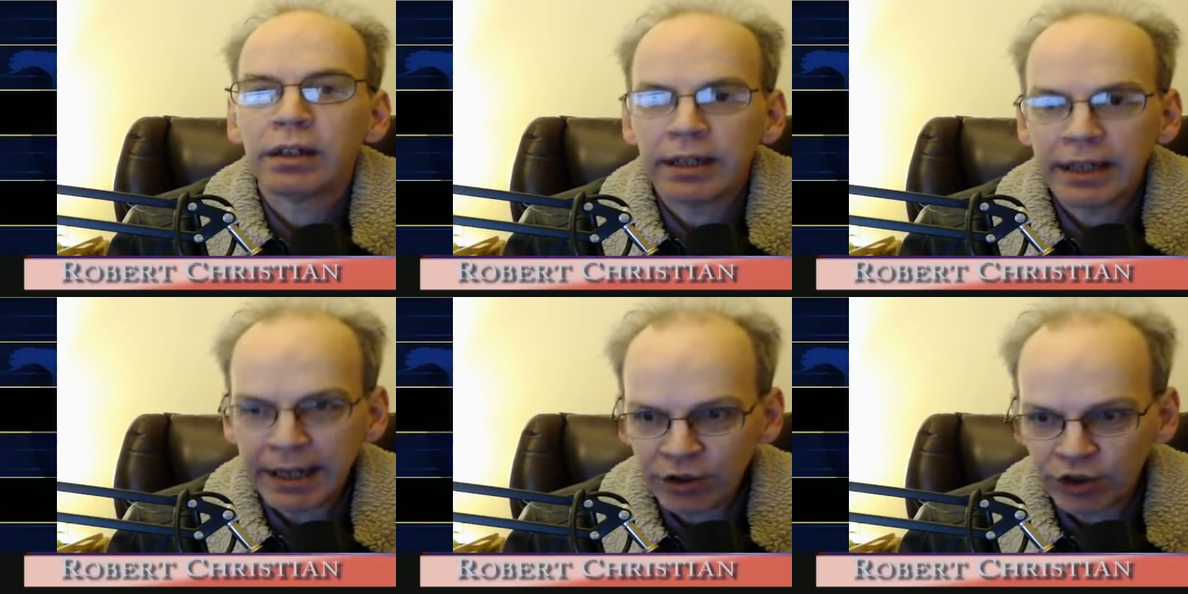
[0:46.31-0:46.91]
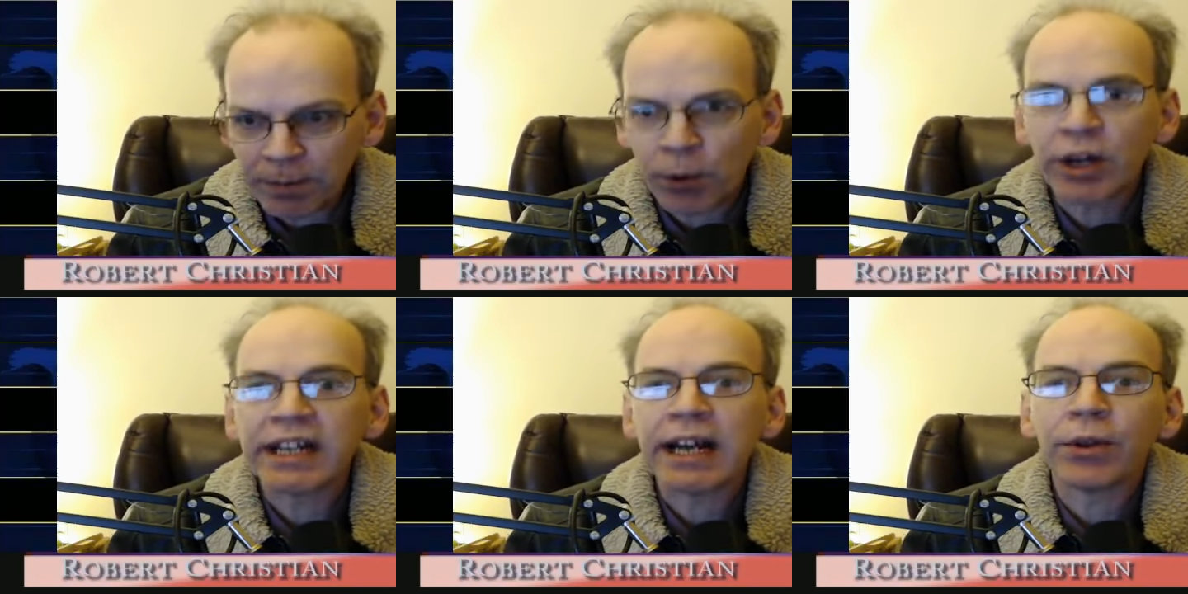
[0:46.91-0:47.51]
it is
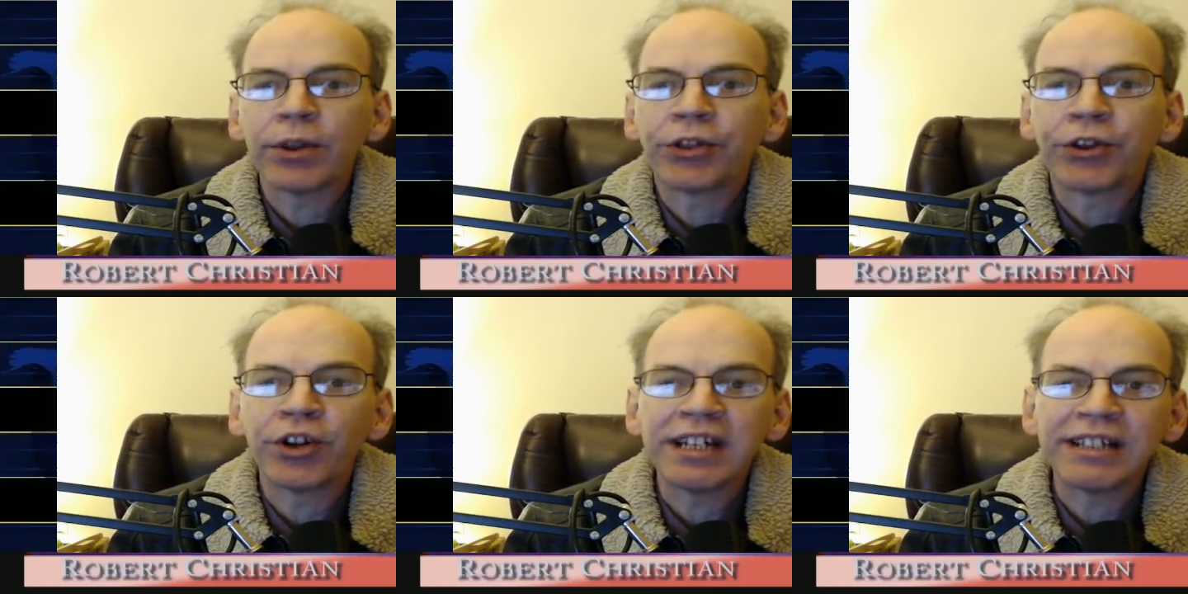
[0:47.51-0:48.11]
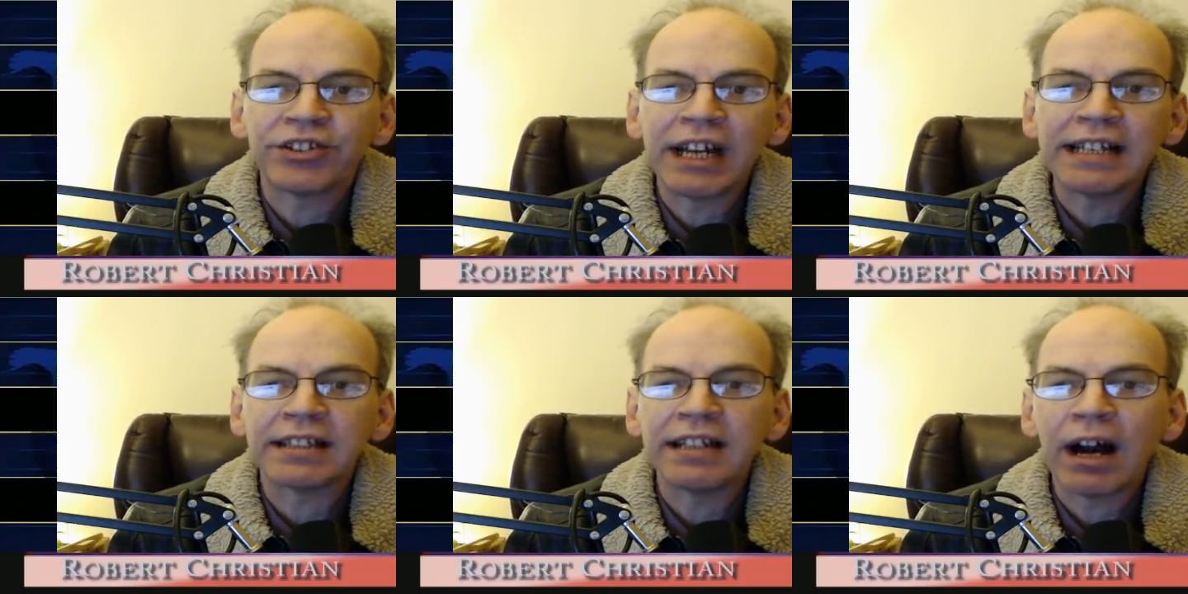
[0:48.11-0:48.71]
reported now that 30
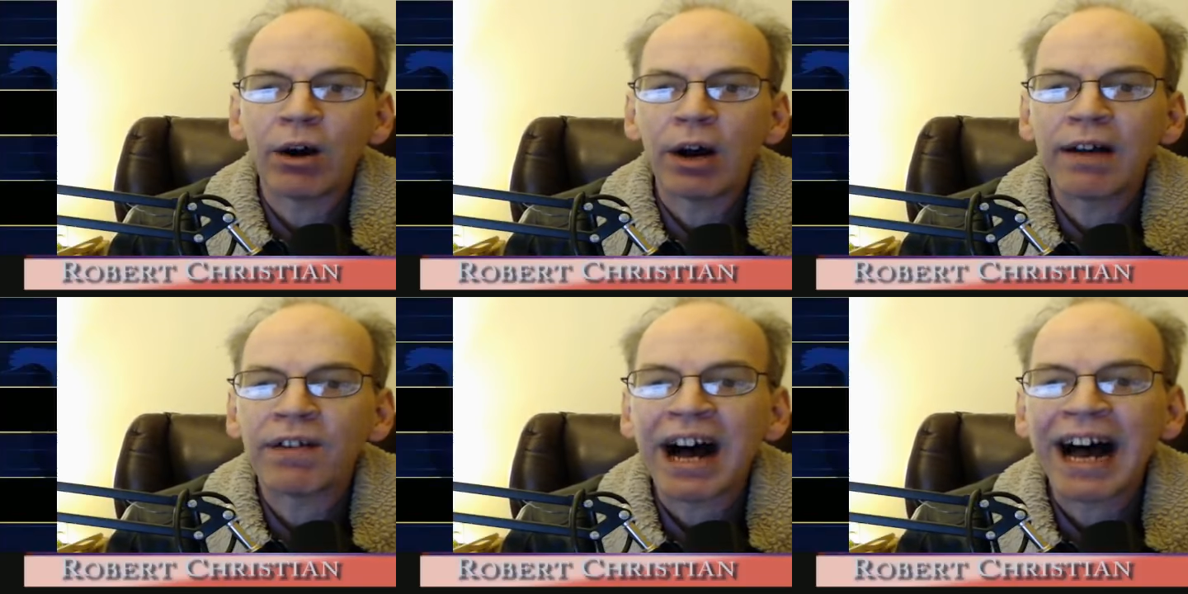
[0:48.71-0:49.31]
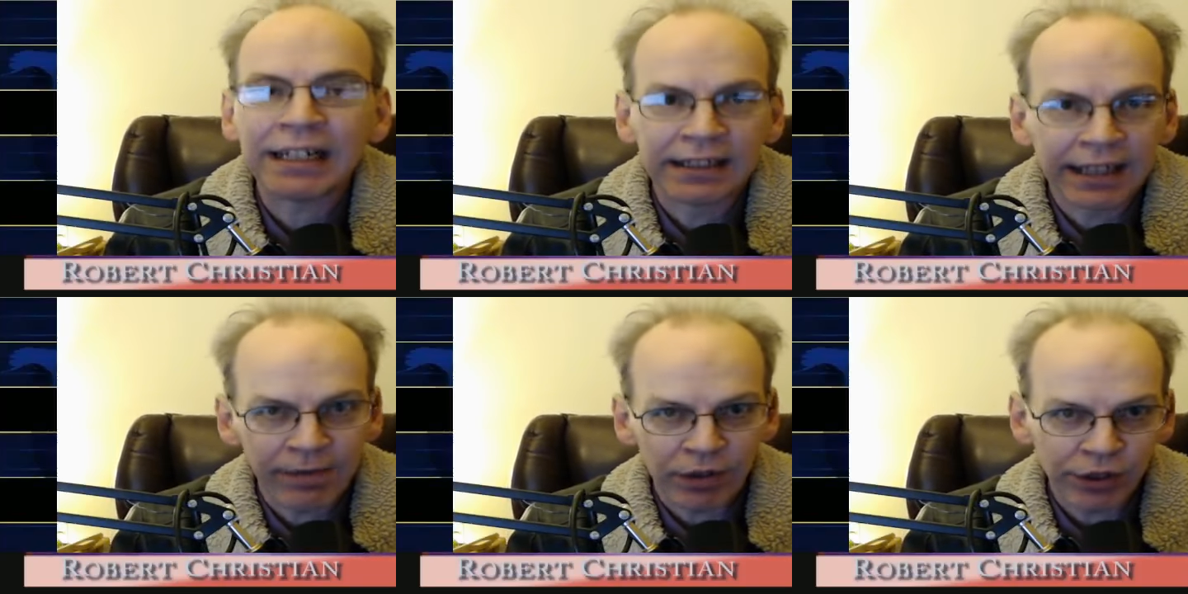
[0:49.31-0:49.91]
states now have high
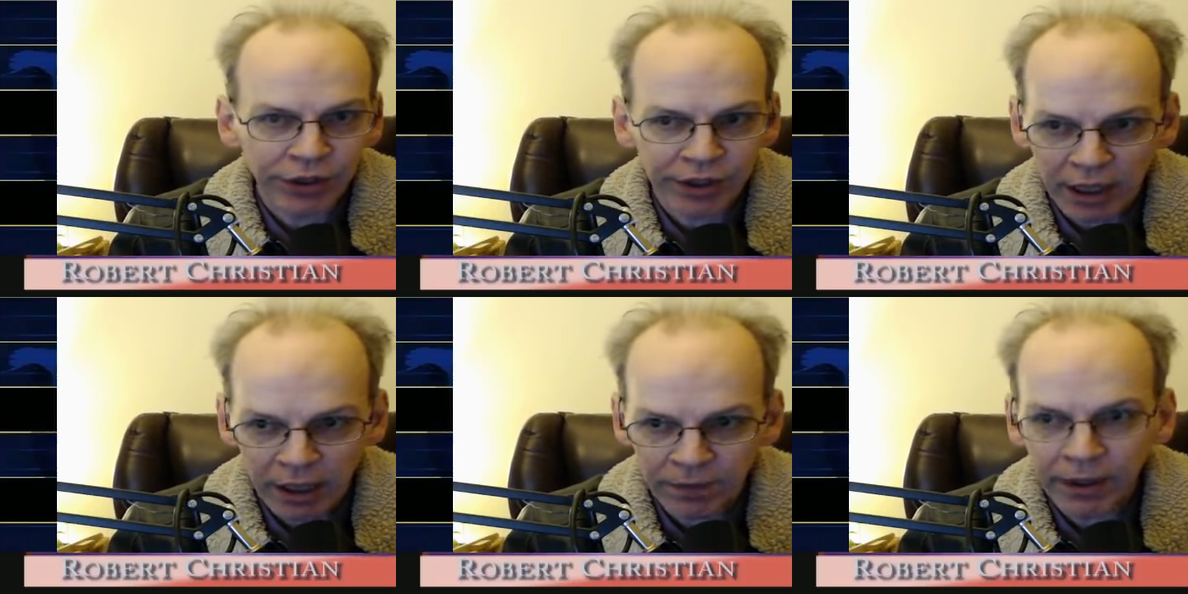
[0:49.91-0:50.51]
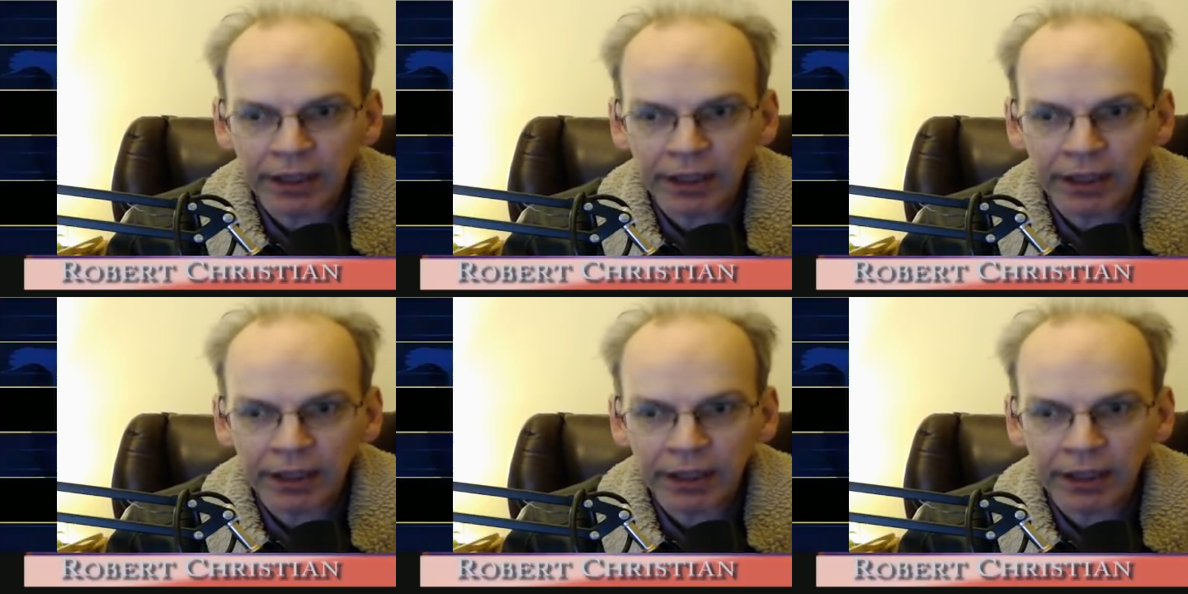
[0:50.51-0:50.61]
levels of